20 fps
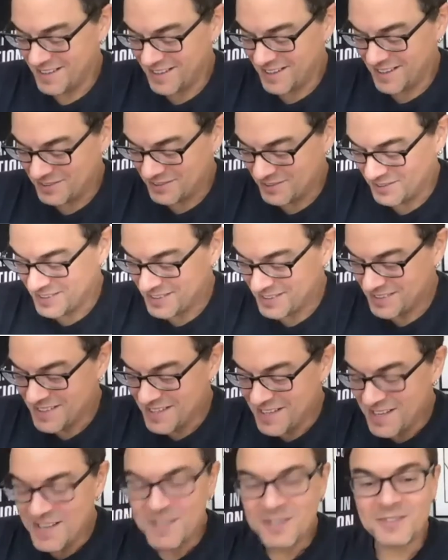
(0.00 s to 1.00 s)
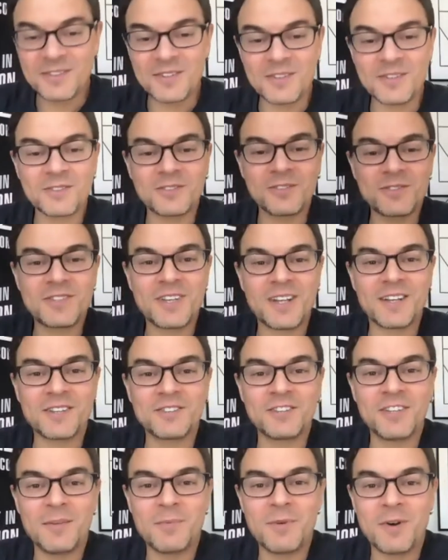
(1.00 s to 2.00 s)
Excellent. So tell us
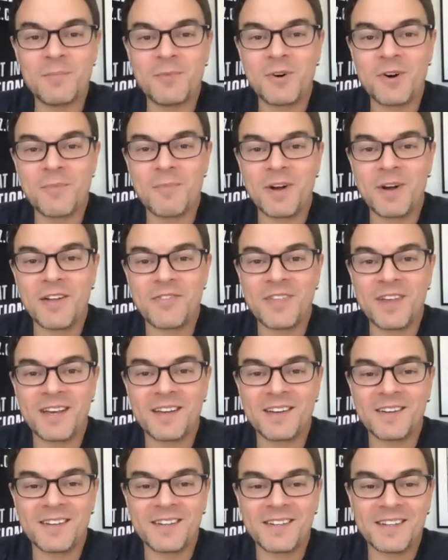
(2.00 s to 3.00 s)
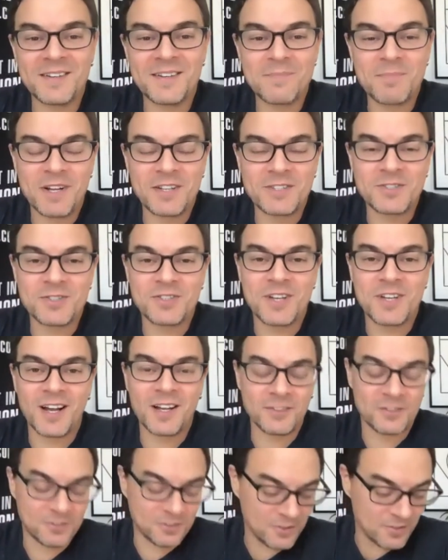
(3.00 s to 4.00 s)
a little bit more about that, about your
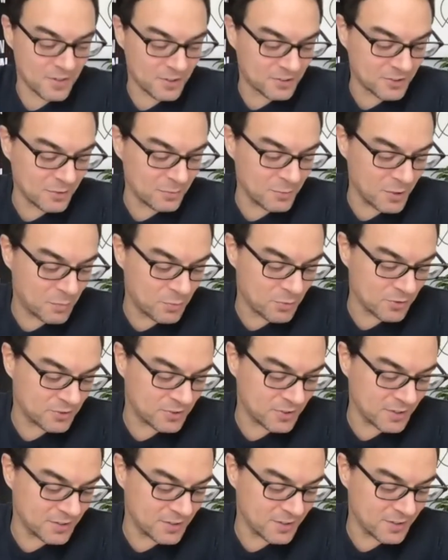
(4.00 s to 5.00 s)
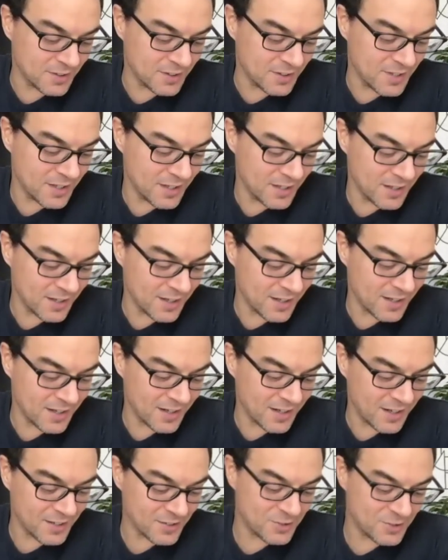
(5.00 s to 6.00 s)
concert that's going to be presented
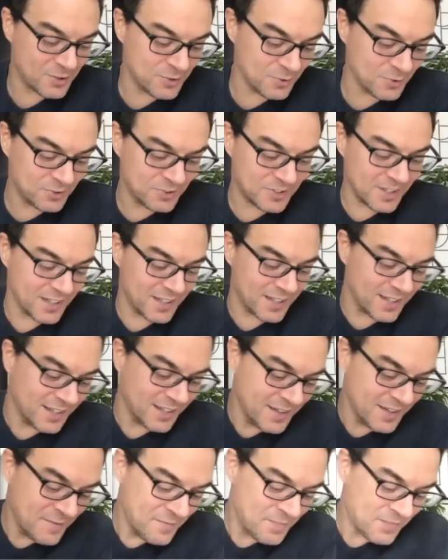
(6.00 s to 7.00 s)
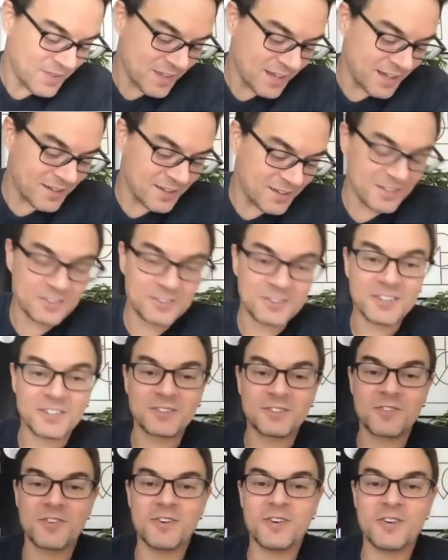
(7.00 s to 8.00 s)
on Tuesday at
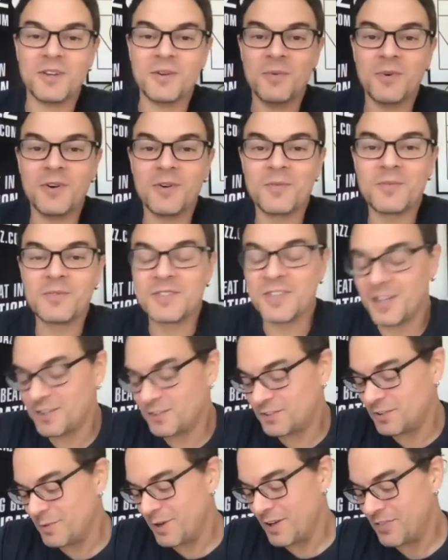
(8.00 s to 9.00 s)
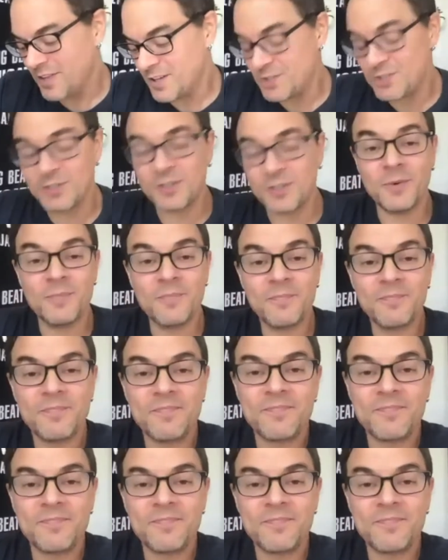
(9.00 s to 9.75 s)
6:30. Tell us about that show.